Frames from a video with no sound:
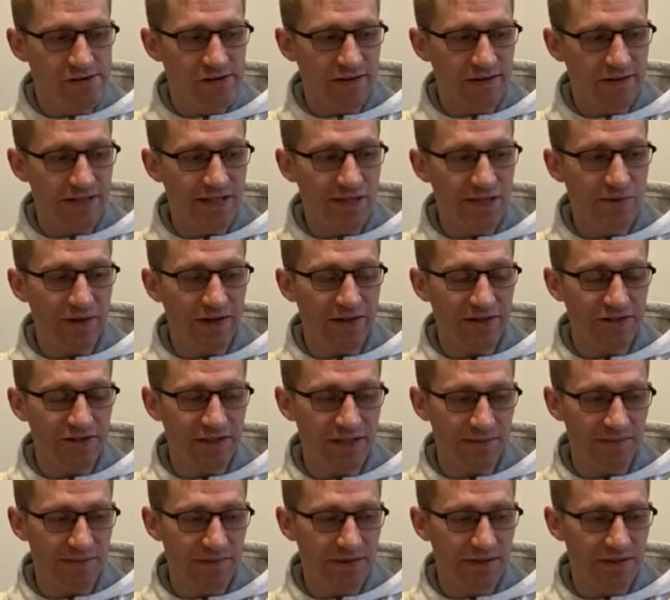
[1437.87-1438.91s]
teaware
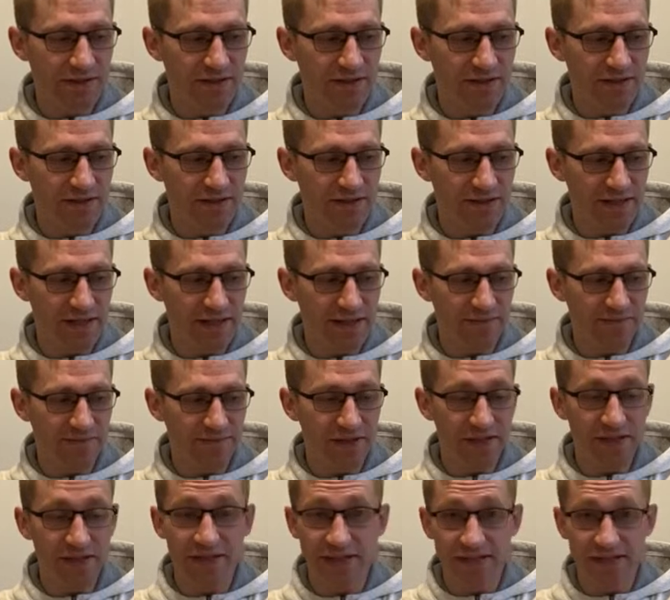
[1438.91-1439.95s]
shipped to him
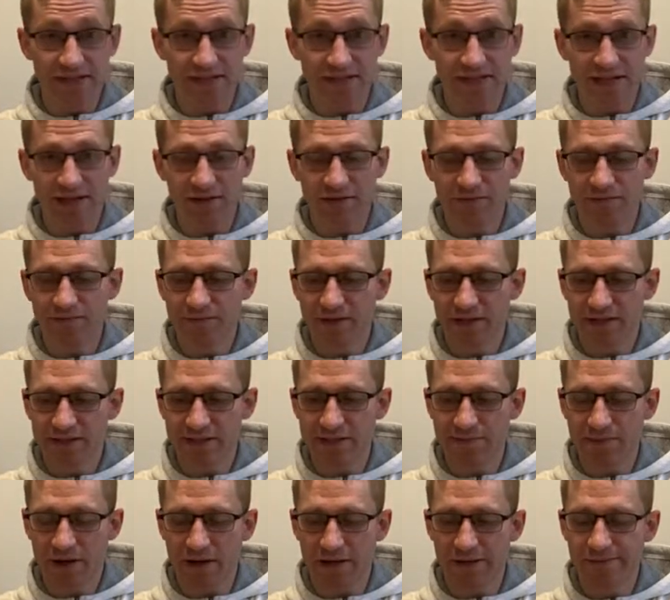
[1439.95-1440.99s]
to test it out, a
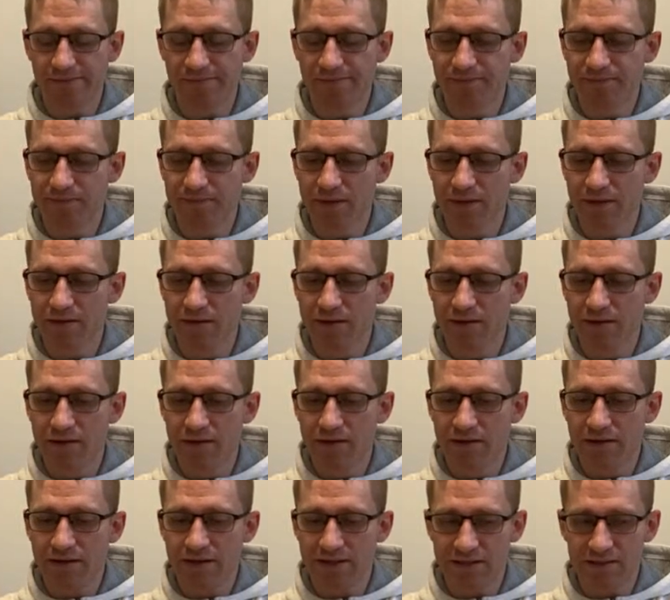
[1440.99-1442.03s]
teapot,
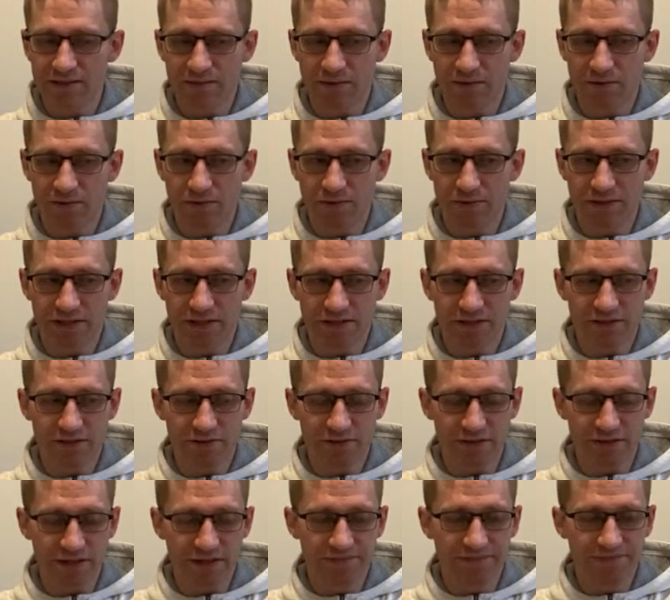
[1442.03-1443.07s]
get some gold
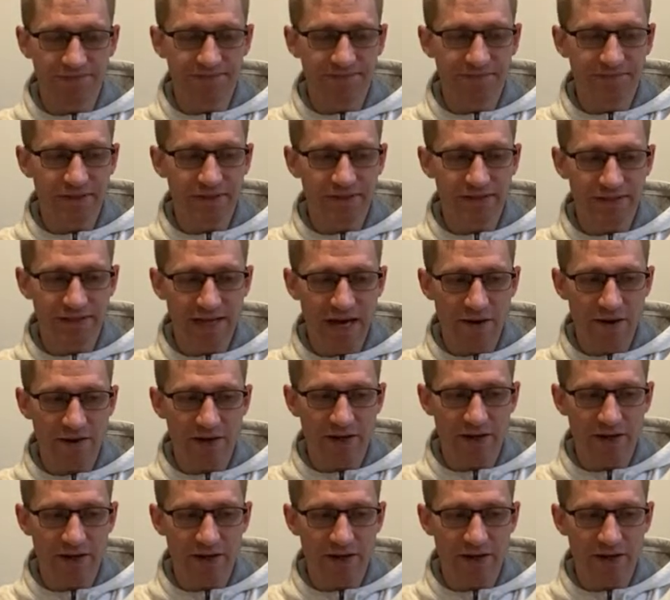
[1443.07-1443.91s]
kintsugi, see how it